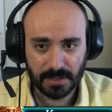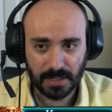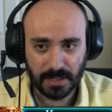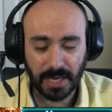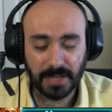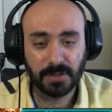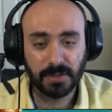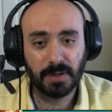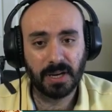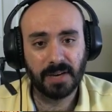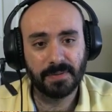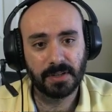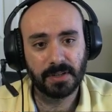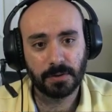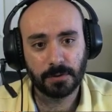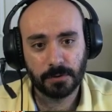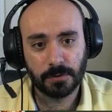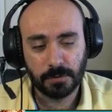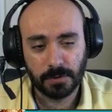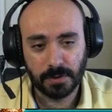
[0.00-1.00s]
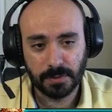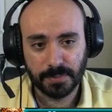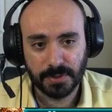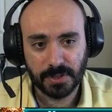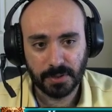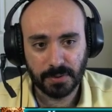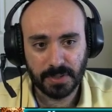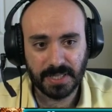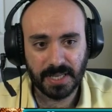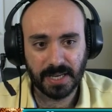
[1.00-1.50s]
I do have another troop,
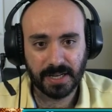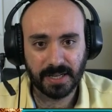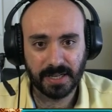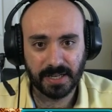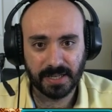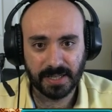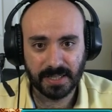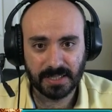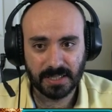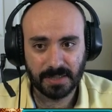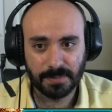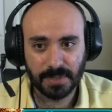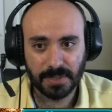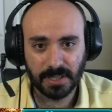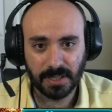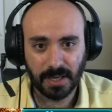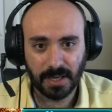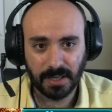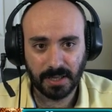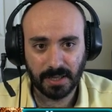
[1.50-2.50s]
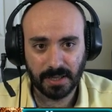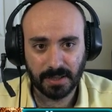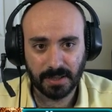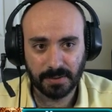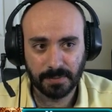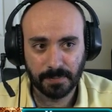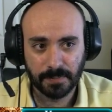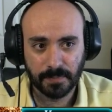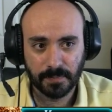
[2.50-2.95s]
so he's not going to get to be a